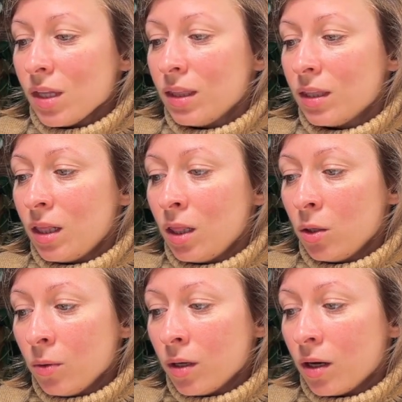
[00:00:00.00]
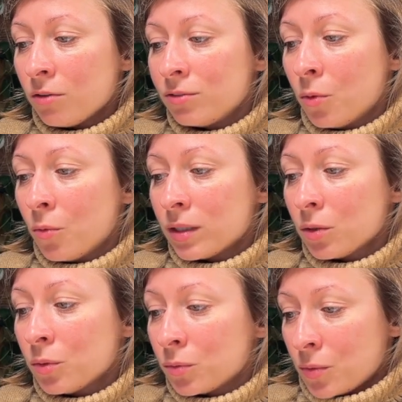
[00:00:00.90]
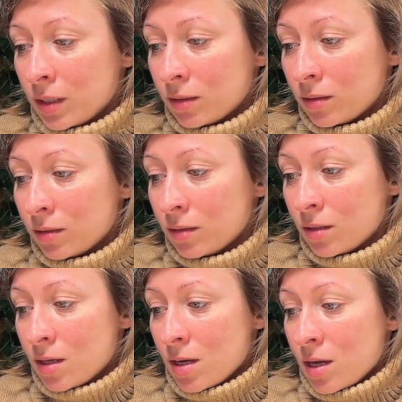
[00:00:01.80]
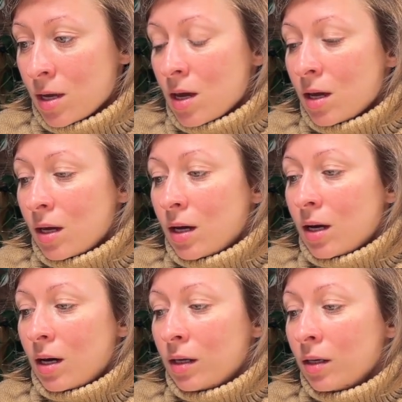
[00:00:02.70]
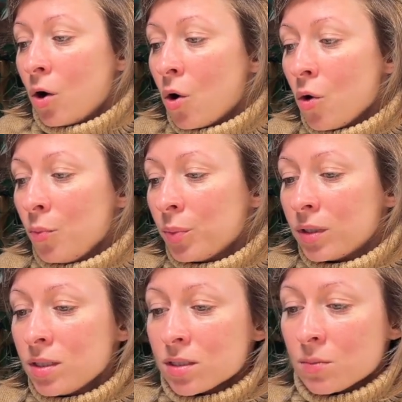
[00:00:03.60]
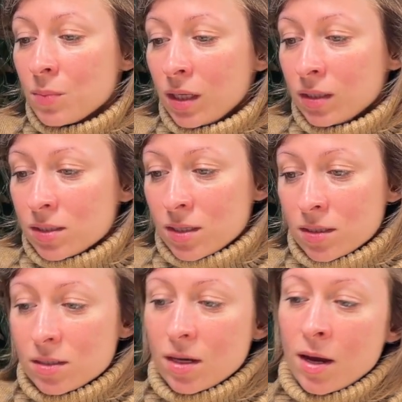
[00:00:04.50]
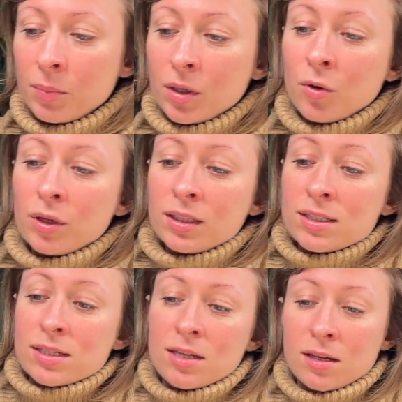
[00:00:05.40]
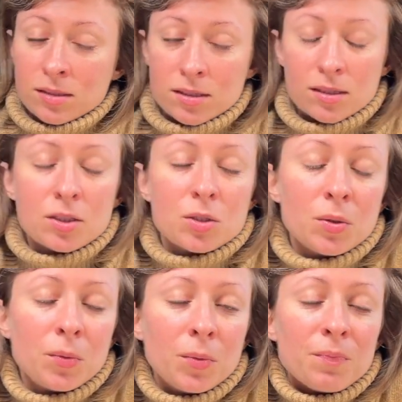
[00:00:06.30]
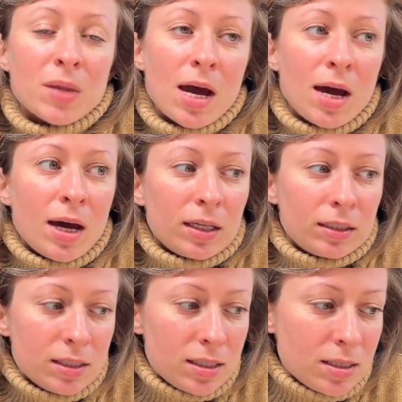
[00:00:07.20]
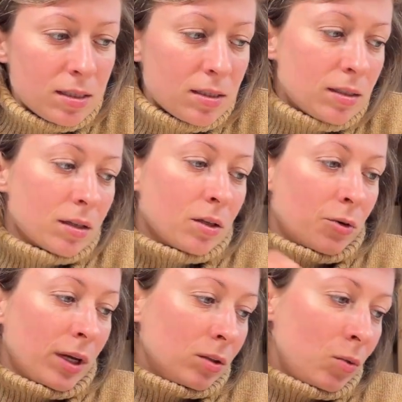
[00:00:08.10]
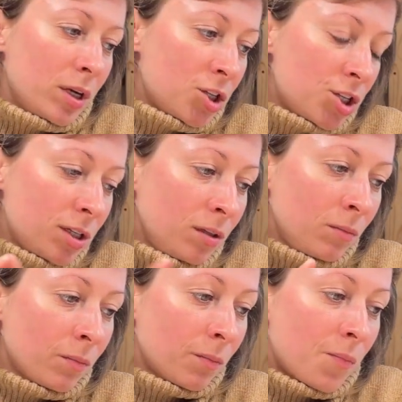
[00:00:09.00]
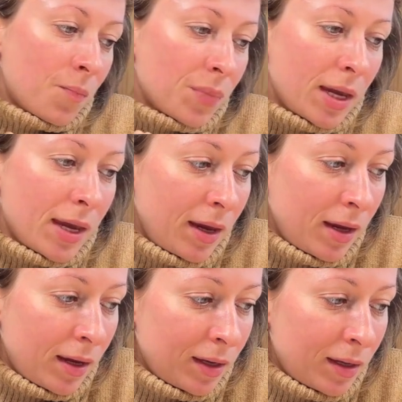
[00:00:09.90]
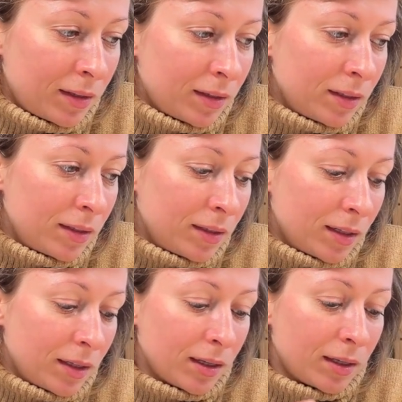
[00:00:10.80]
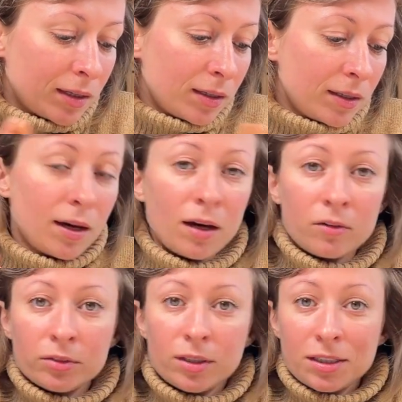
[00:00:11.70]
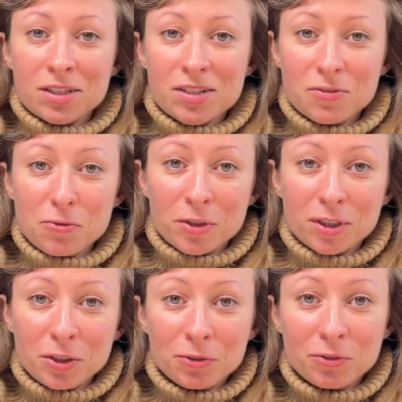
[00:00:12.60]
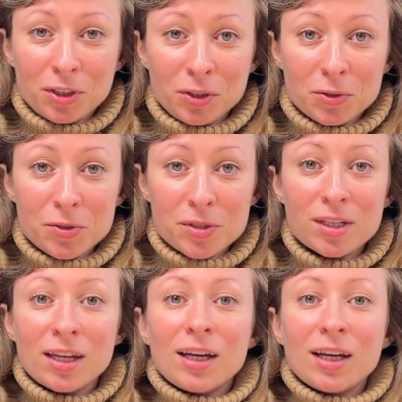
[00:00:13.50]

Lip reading: the look of the wet on wet. I hope this makes sense. Happy holidays. Yes, so this is a great question and I have the list for the new videos.